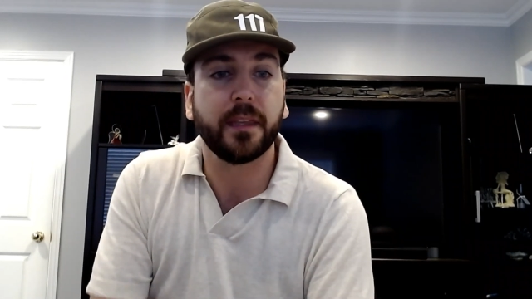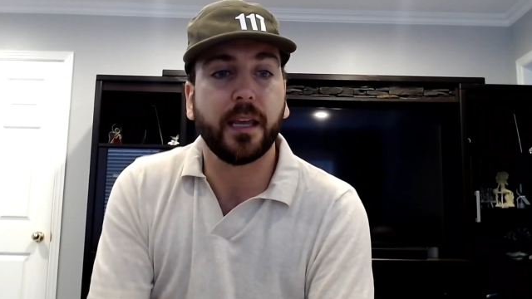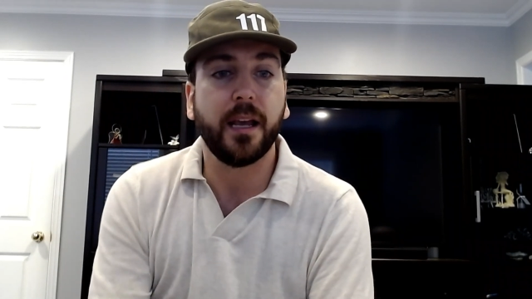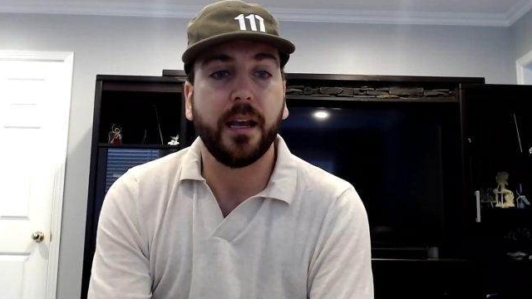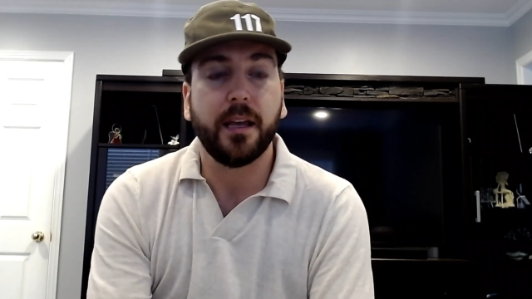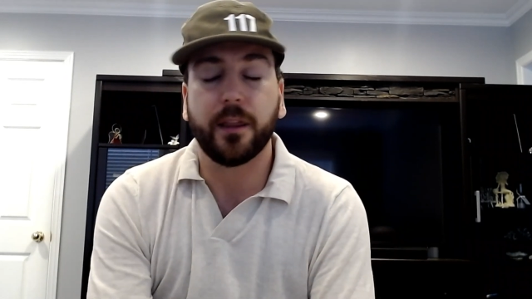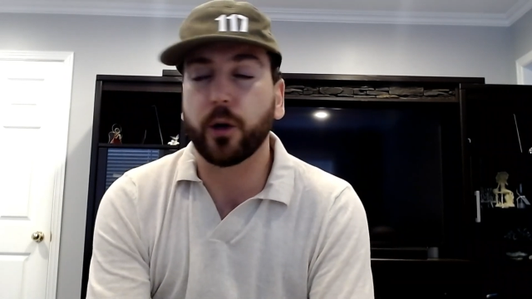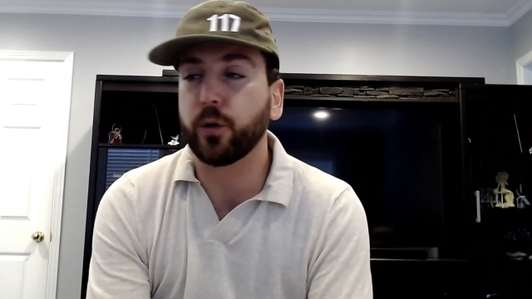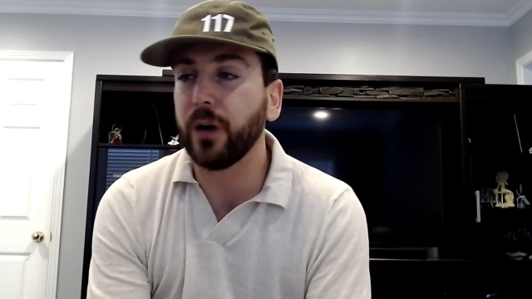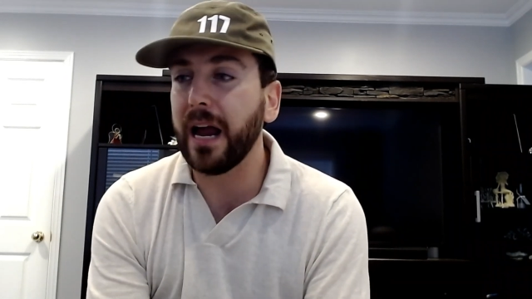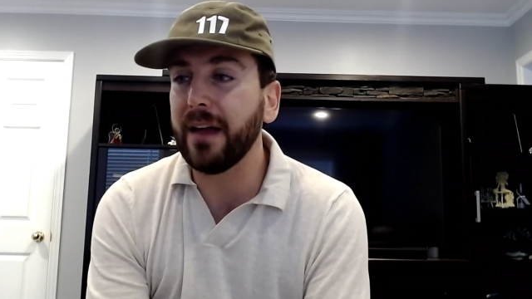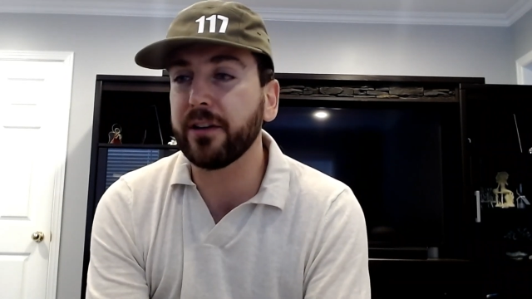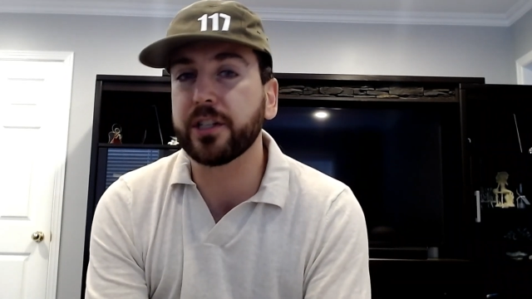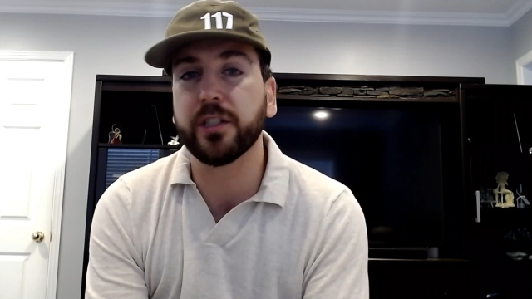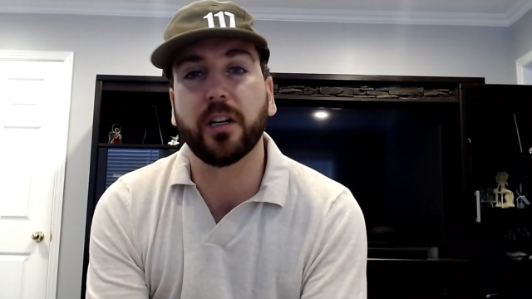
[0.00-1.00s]
The
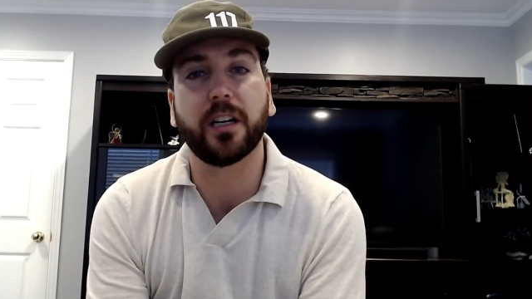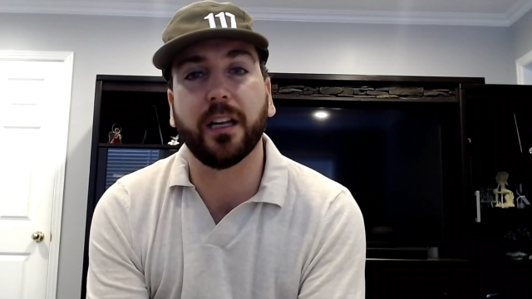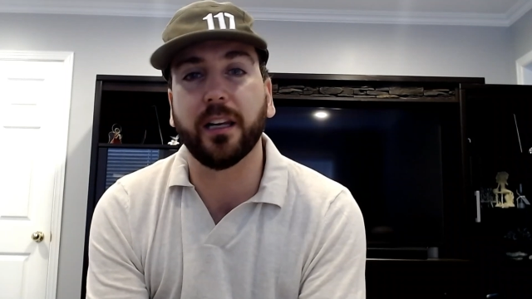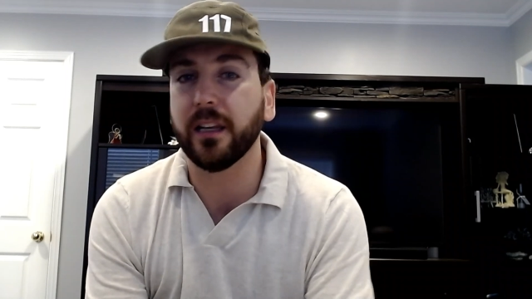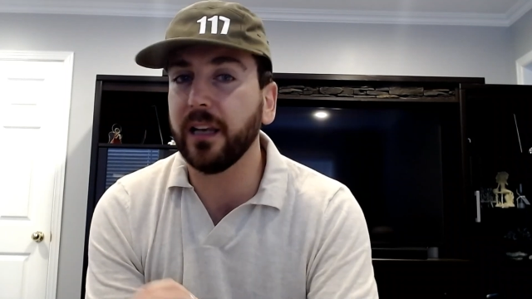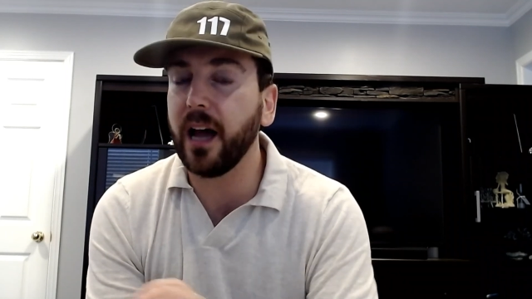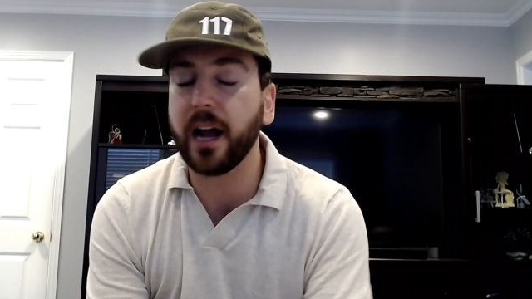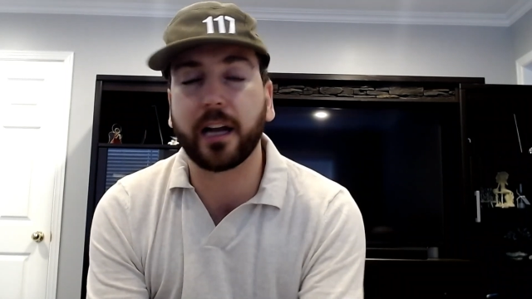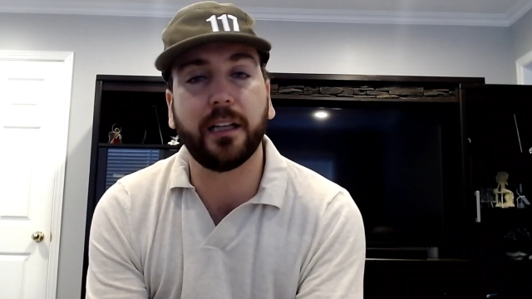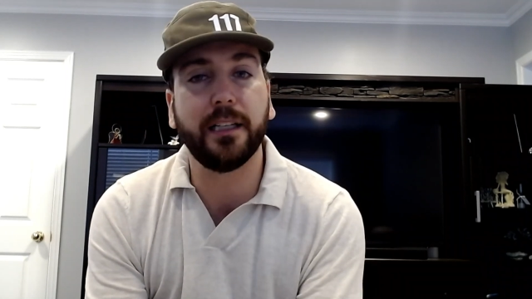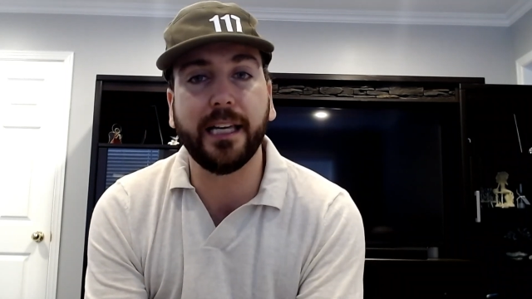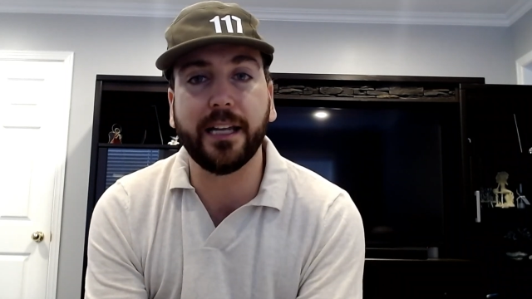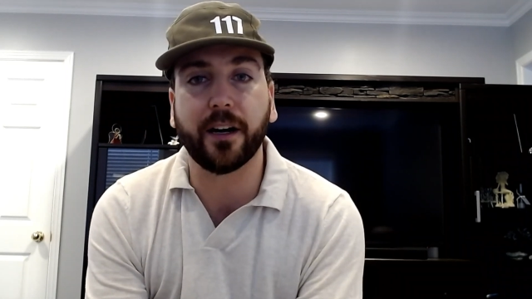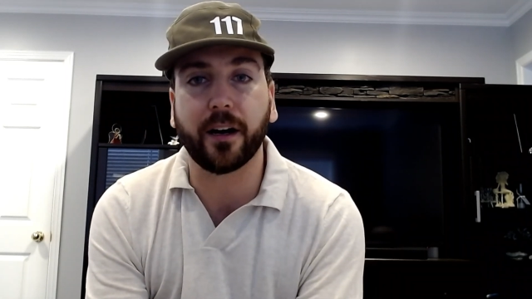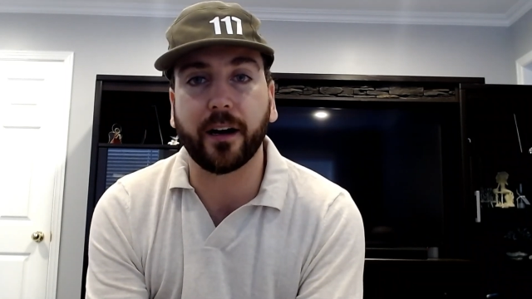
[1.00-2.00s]
graphics look a lot
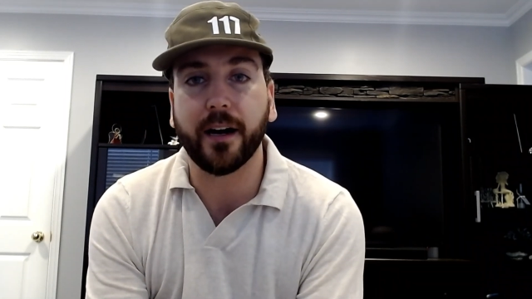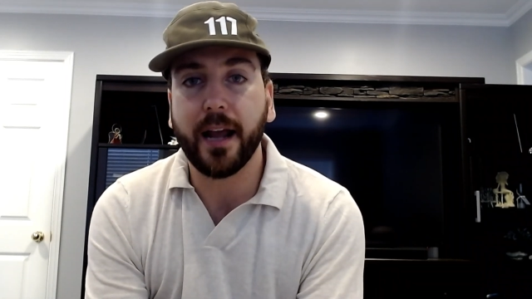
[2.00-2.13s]
cleaner